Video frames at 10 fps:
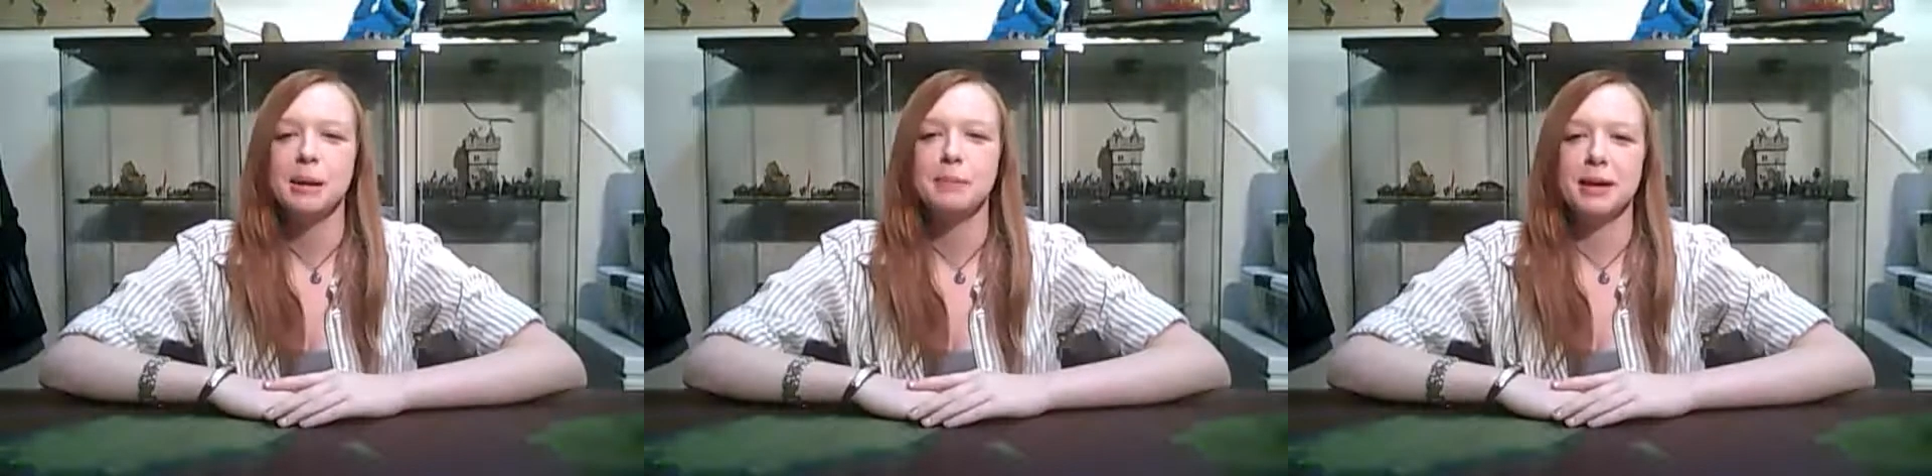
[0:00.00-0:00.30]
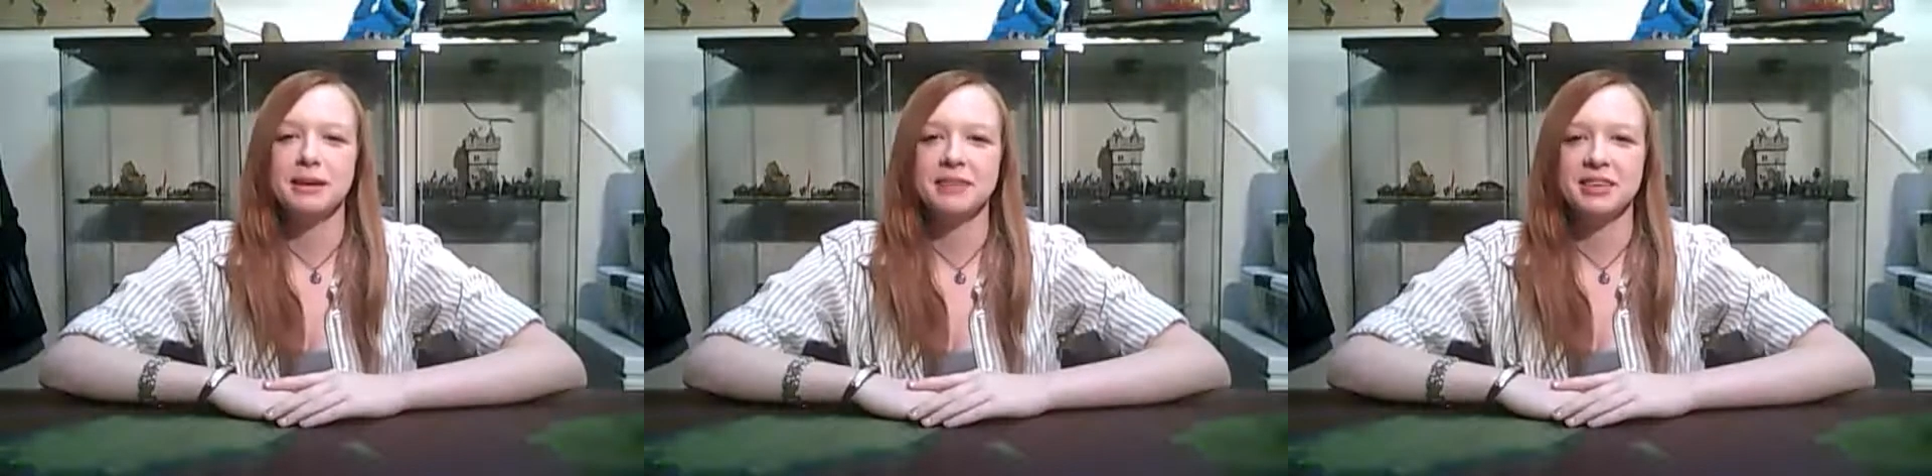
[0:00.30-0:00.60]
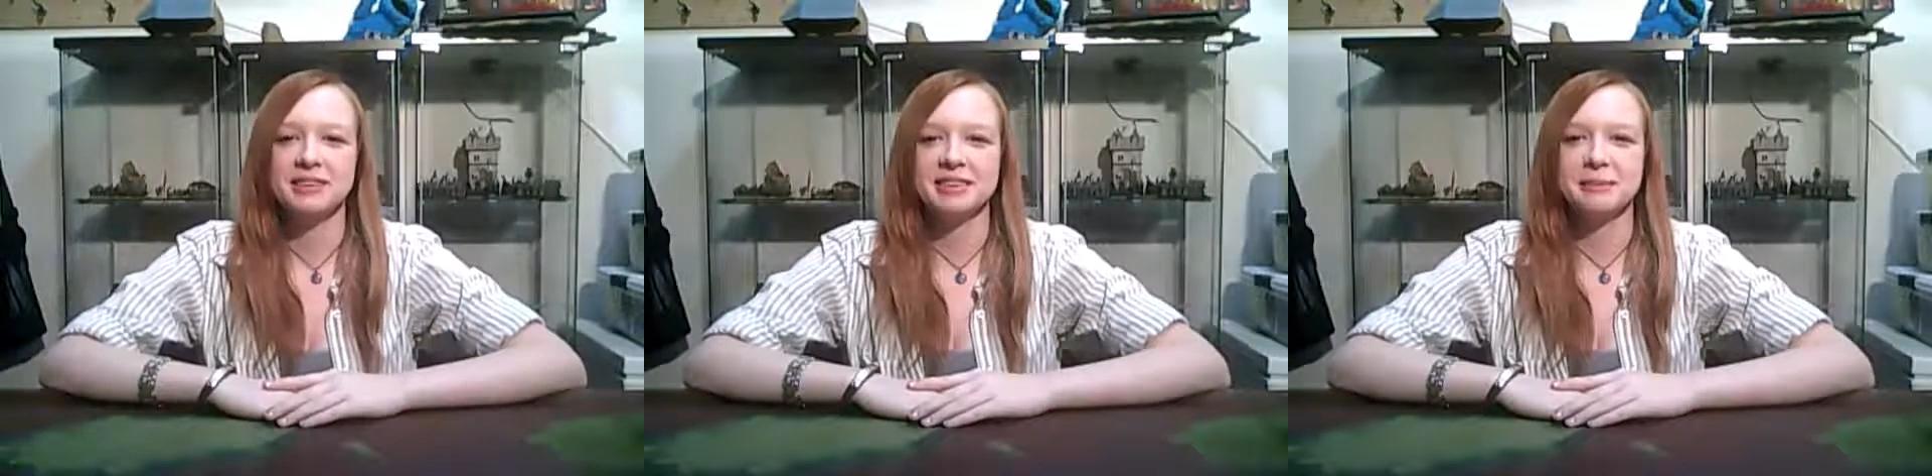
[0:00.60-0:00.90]

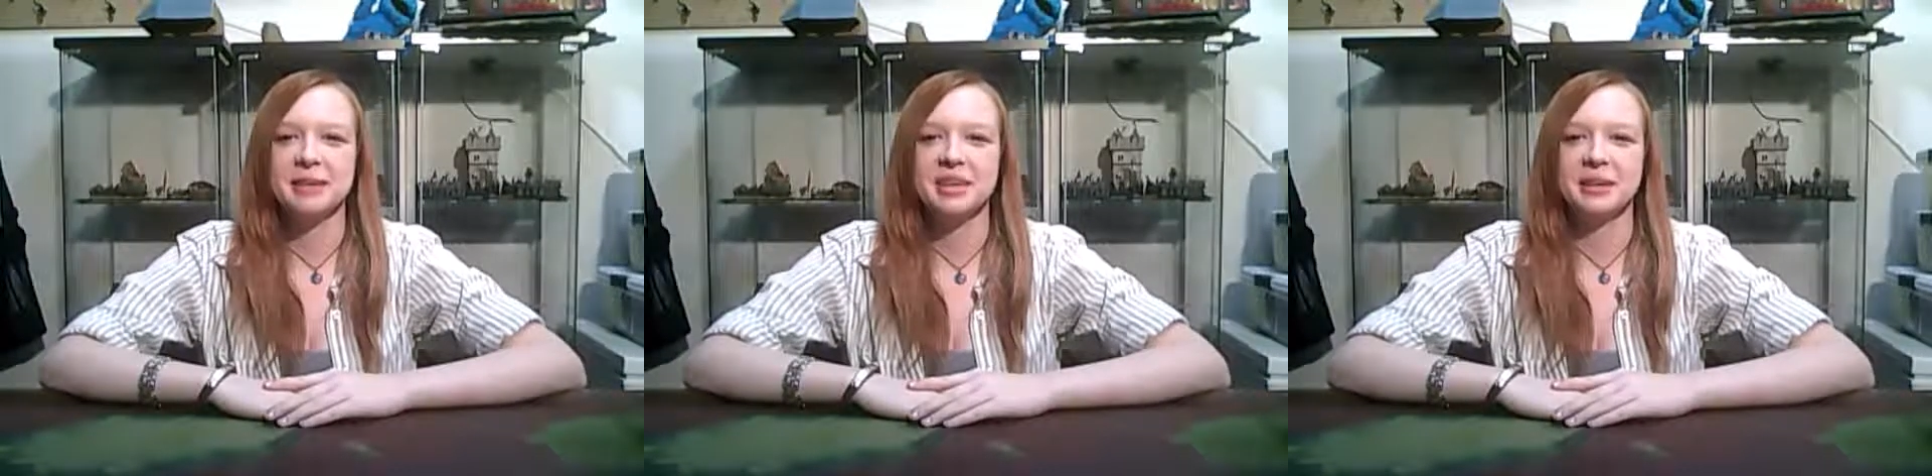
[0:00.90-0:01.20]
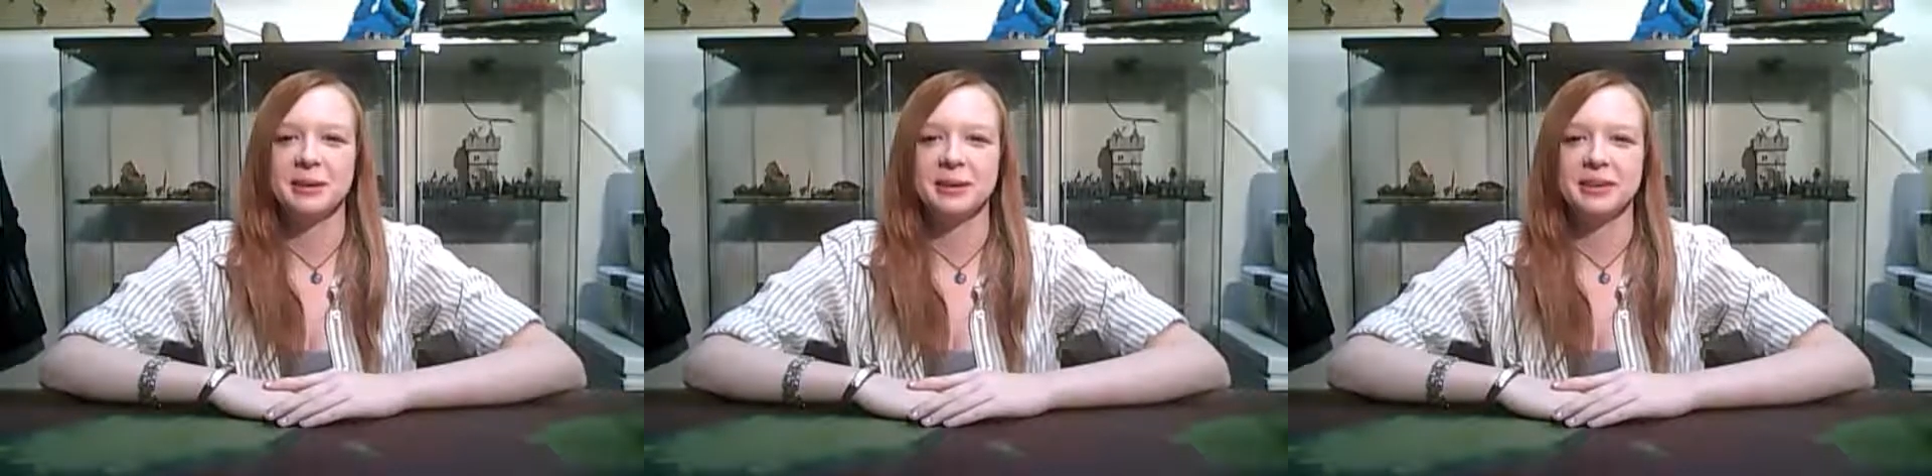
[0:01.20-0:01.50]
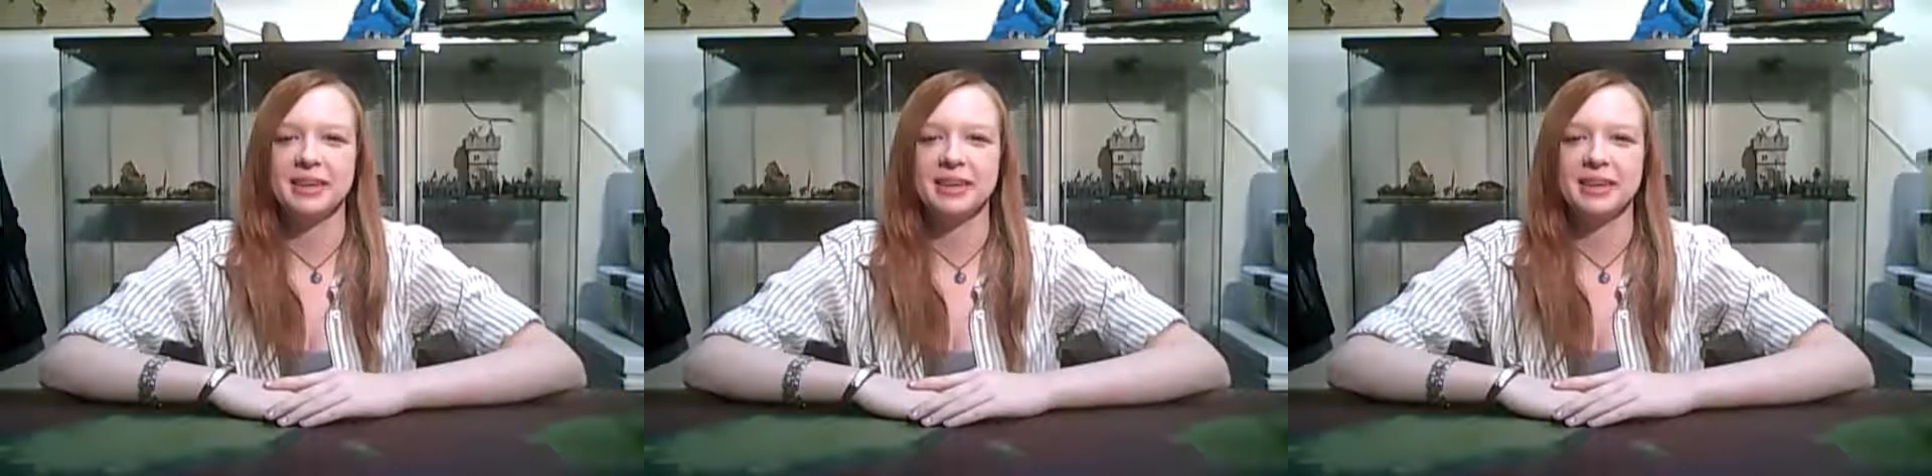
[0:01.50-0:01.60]
Modifiers can make it harder to